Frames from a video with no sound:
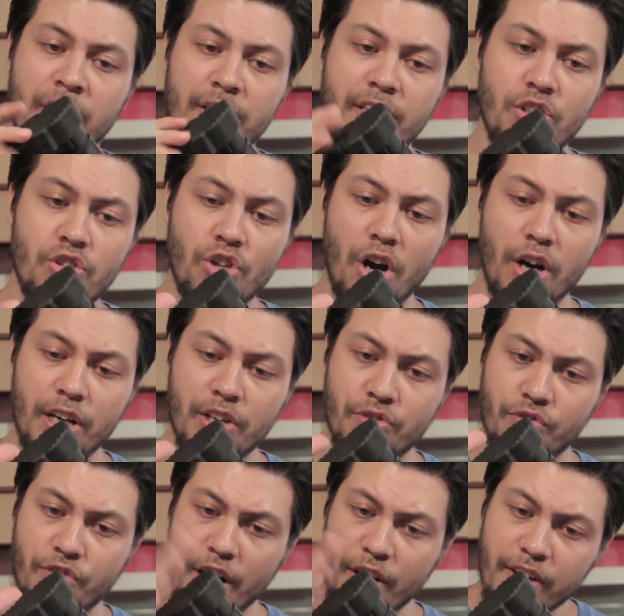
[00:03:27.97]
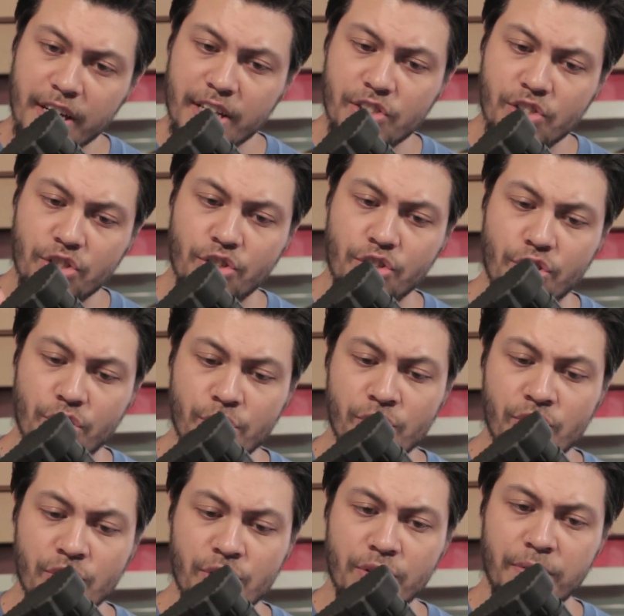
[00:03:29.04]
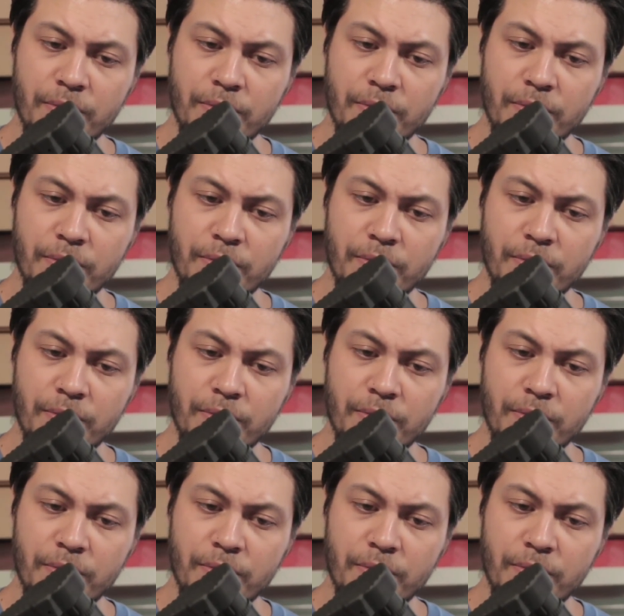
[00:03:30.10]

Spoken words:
This stock is very easy to use,